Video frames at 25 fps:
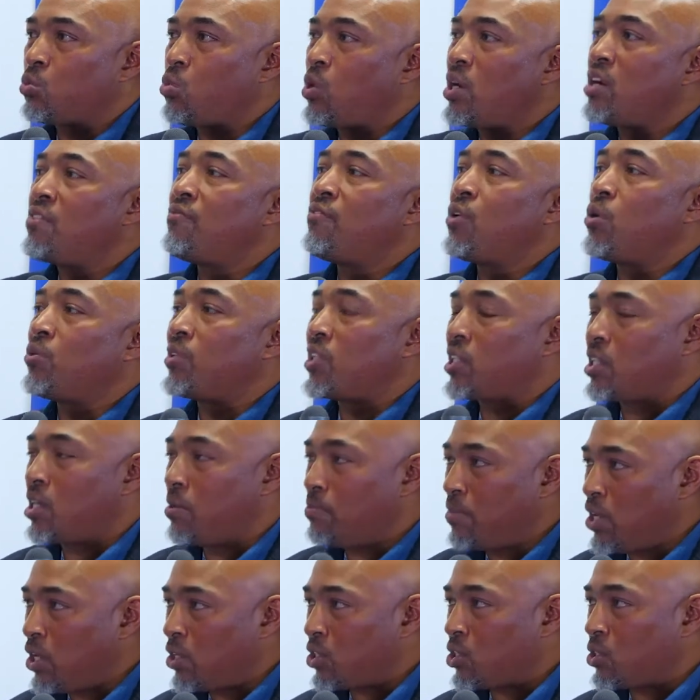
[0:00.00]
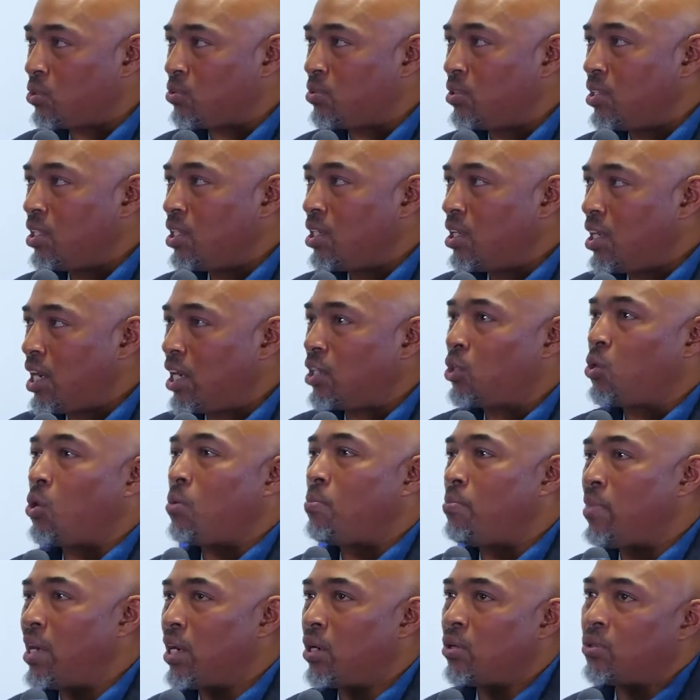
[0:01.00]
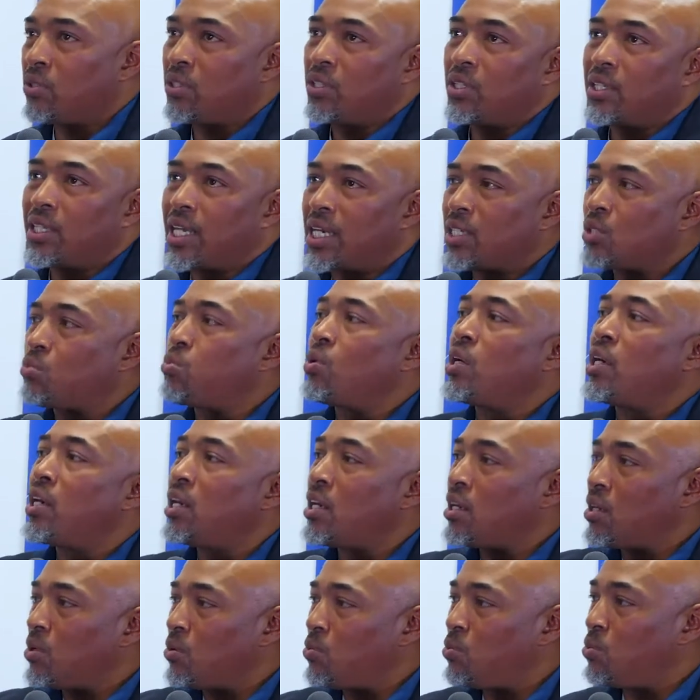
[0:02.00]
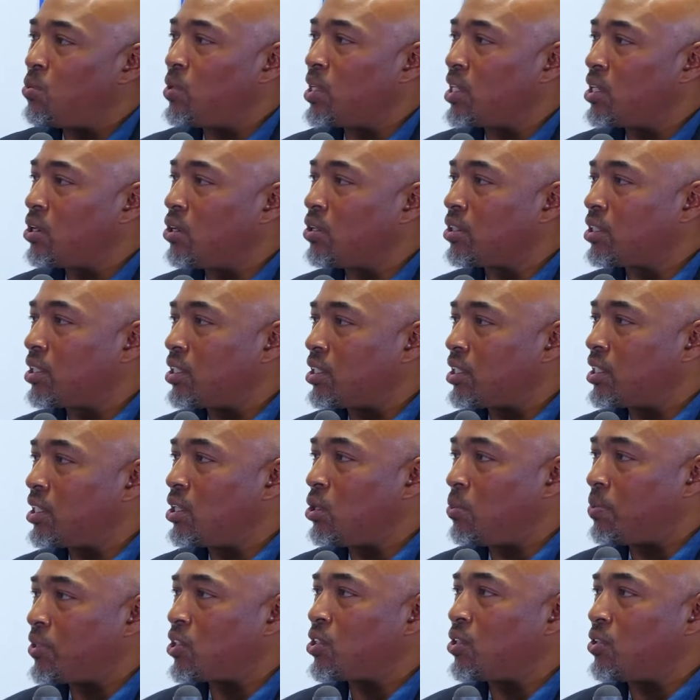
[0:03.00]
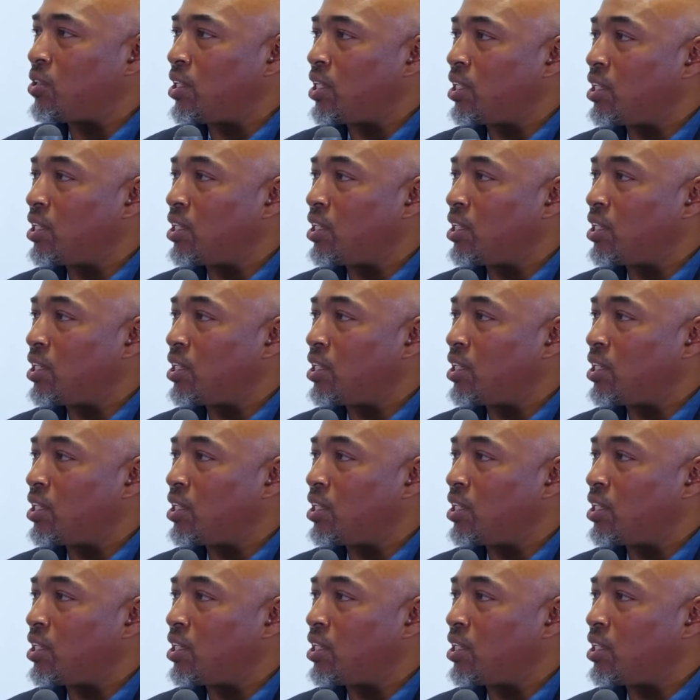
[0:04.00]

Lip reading: we're involved in commercial and not mail, that's where we got the opportunity,